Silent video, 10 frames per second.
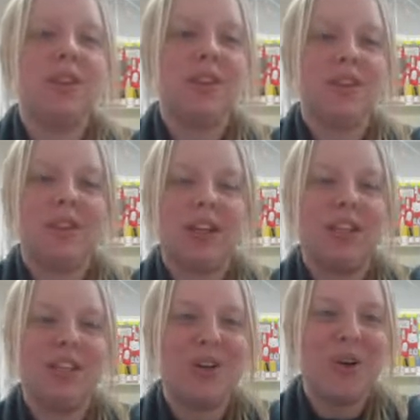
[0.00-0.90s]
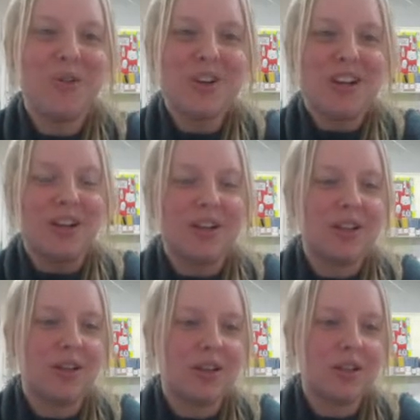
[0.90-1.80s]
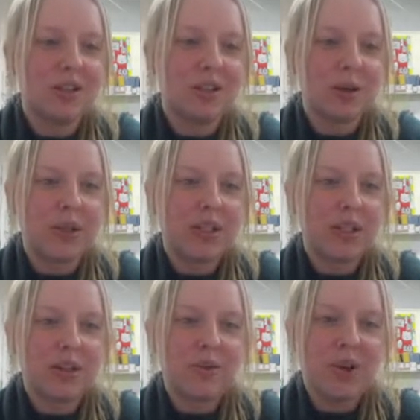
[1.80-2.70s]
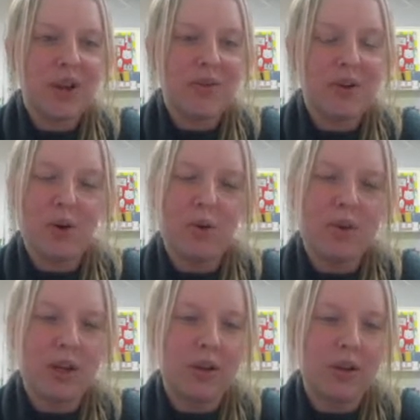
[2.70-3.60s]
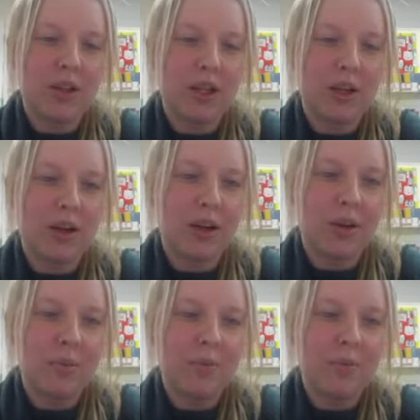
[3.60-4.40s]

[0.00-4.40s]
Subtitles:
this Oreo task. So it says if you have an Oreo cookie at home,